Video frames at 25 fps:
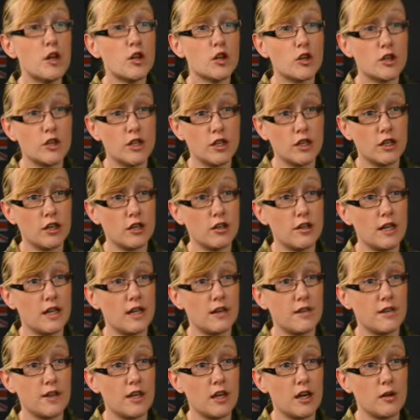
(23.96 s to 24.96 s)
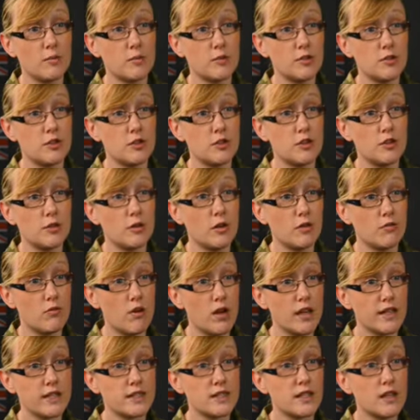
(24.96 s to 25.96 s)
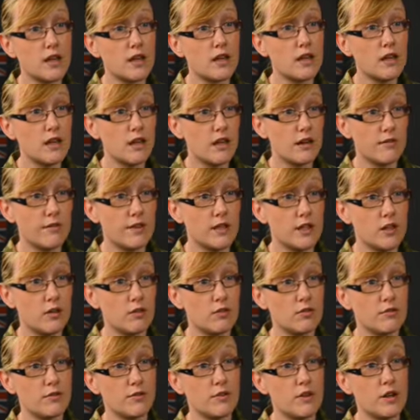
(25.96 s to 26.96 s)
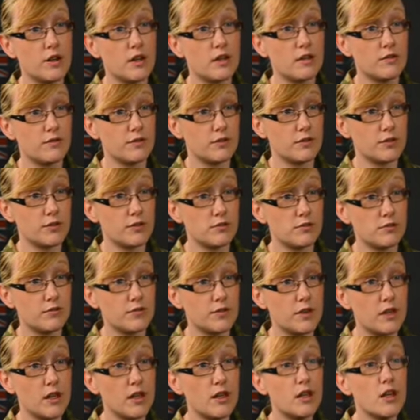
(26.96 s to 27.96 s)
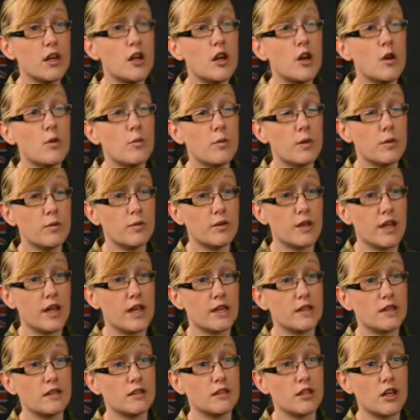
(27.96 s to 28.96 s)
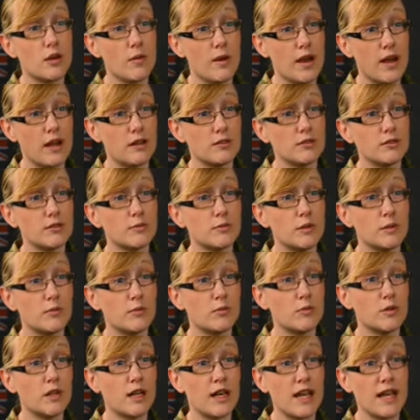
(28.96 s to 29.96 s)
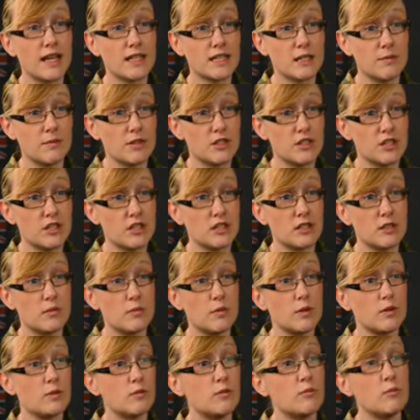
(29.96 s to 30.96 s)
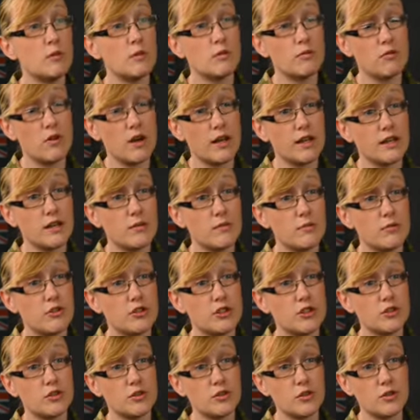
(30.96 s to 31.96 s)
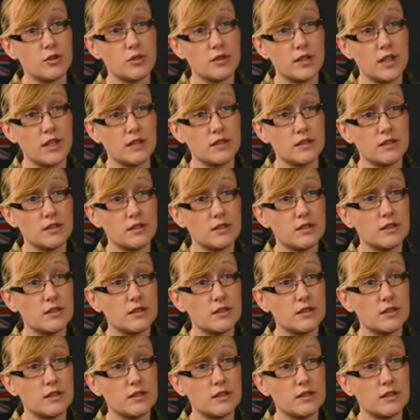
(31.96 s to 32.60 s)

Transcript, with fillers: could include anything up to a writer, a videographer and a photographer. We will then go out, we will collect images and we'll, we'll write and produce content.